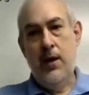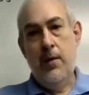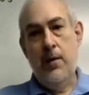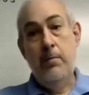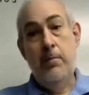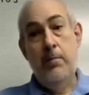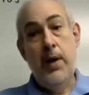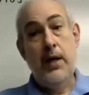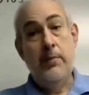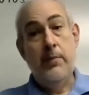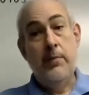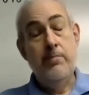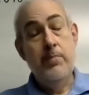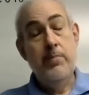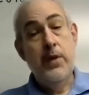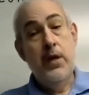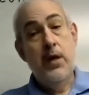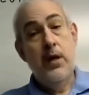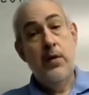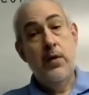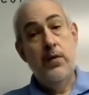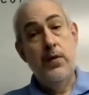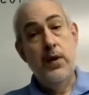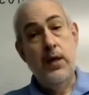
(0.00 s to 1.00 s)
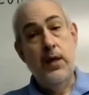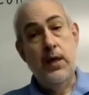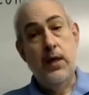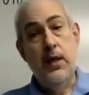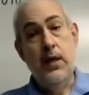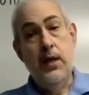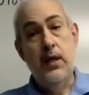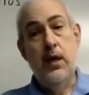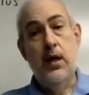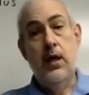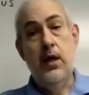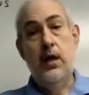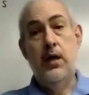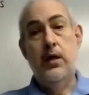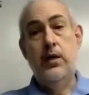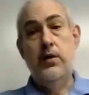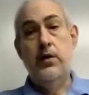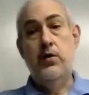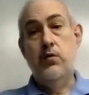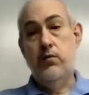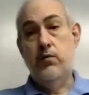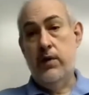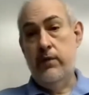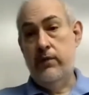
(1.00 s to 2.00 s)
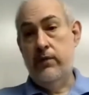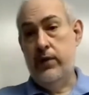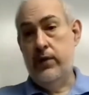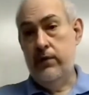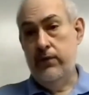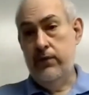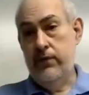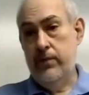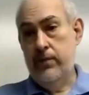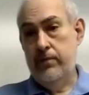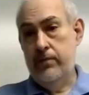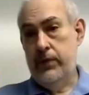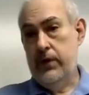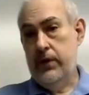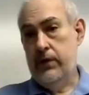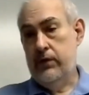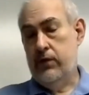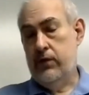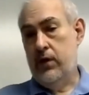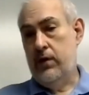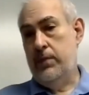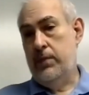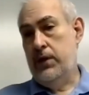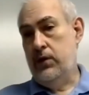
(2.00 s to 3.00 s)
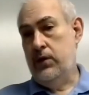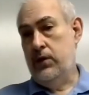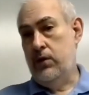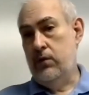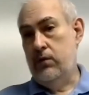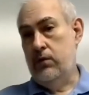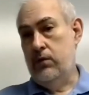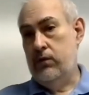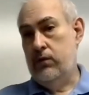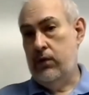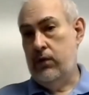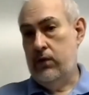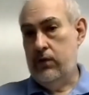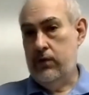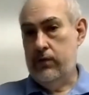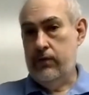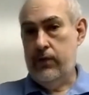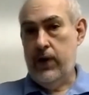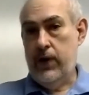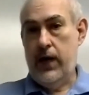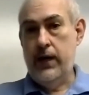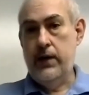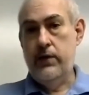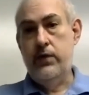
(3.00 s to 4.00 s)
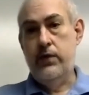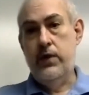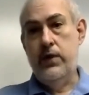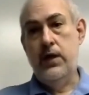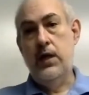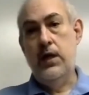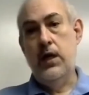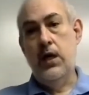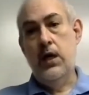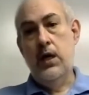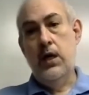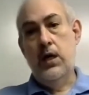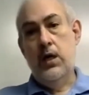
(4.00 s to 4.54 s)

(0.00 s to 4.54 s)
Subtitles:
But the derivative is going to be used to find the